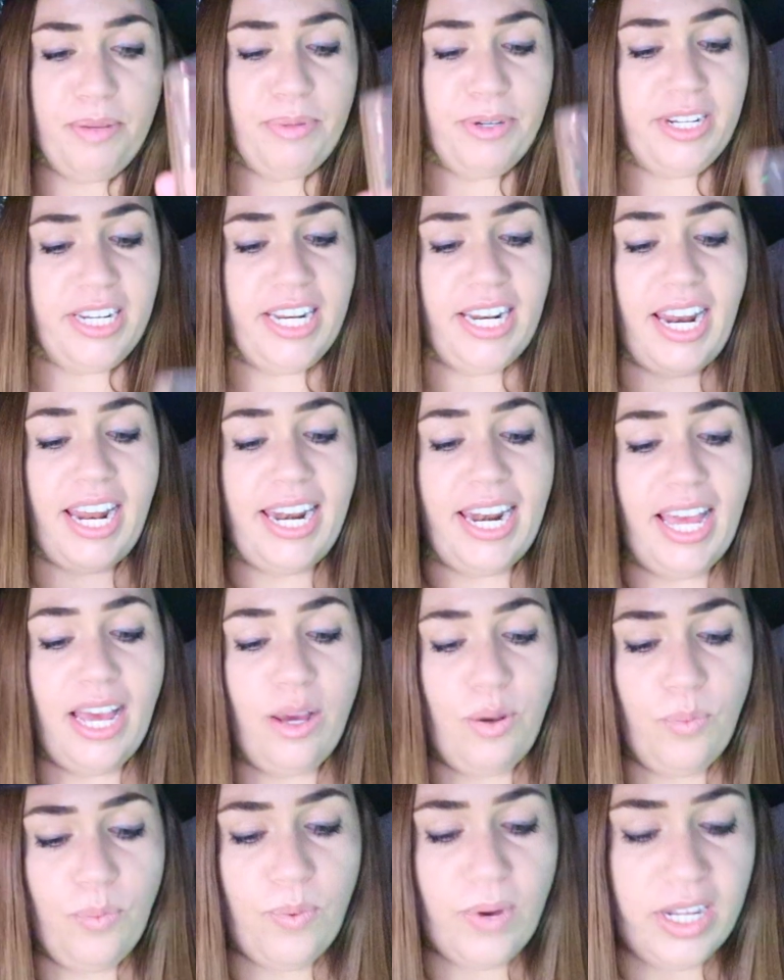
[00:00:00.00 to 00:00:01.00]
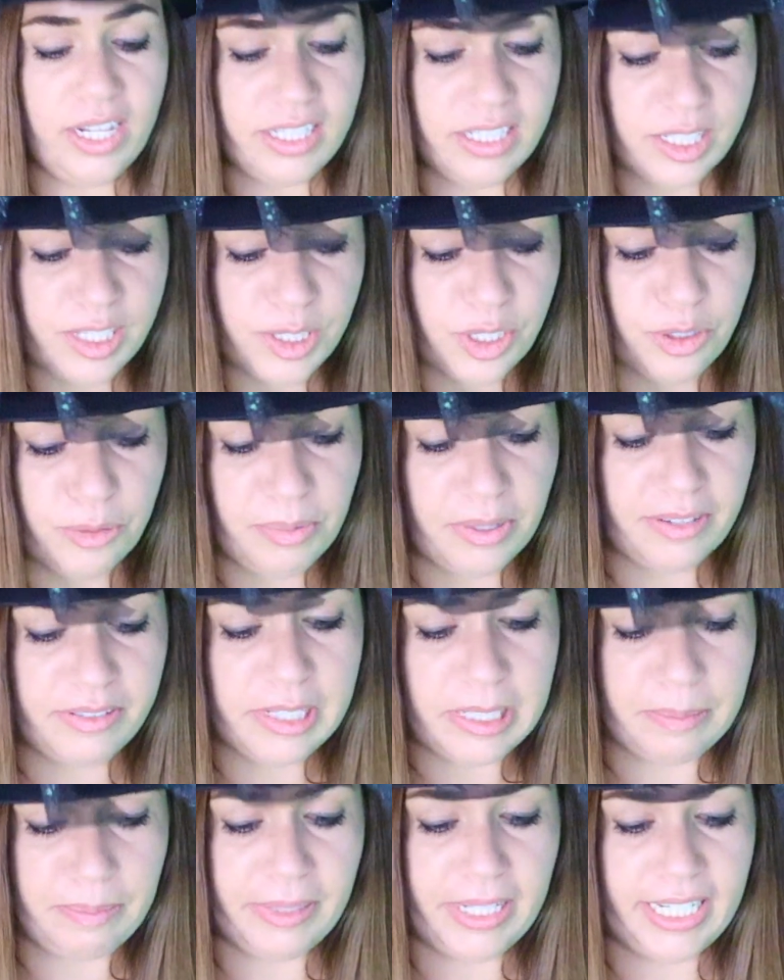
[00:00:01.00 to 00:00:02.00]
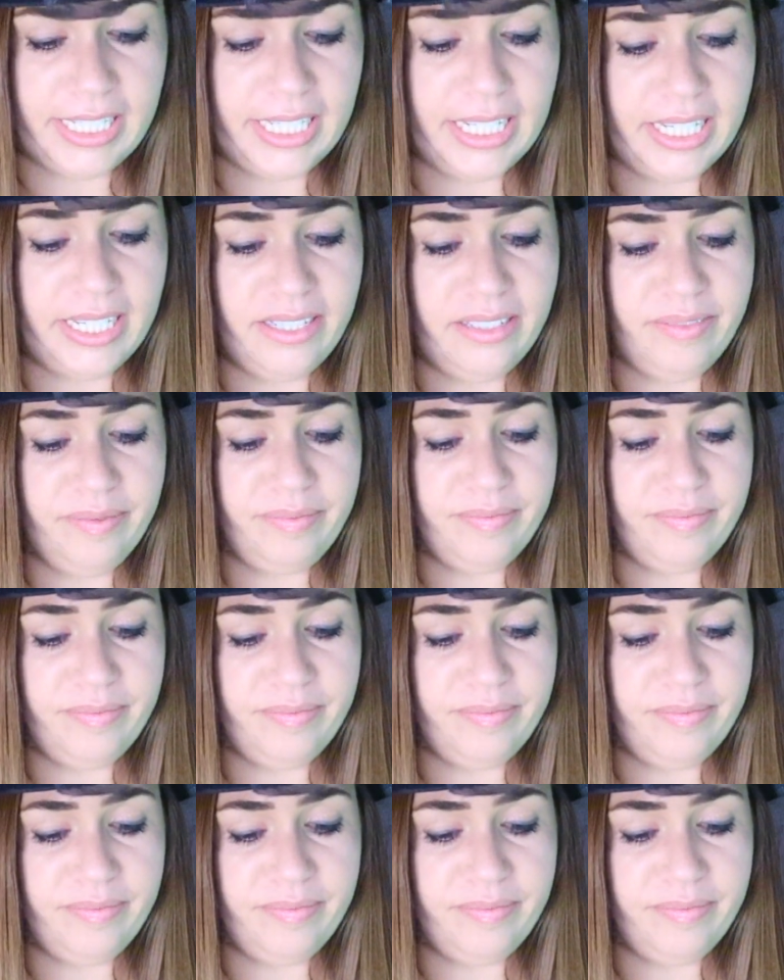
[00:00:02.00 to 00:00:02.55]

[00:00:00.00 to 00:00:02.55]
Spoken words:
put in not 1 scoop of Splenda,